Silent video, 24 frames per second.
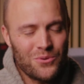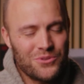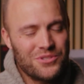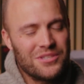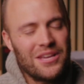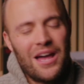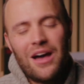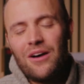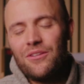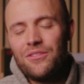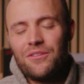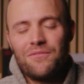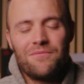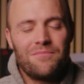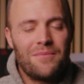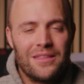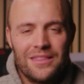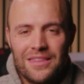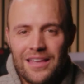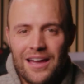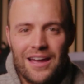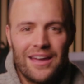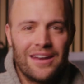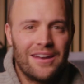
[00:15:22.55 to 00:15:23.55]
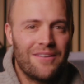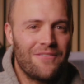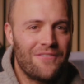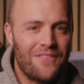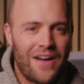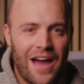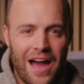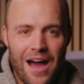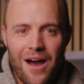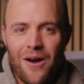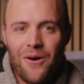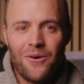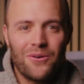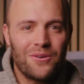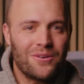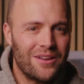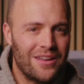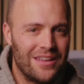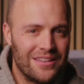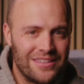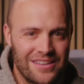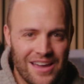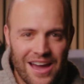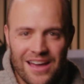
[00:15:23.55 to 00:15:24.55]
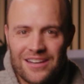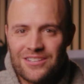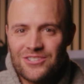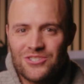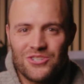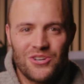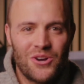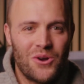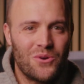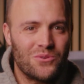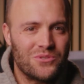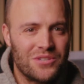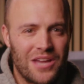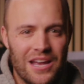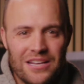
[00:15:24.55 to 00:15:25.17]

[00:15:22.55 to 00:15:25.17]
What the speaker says: South of Midnight, Avowed, Indiana Jones,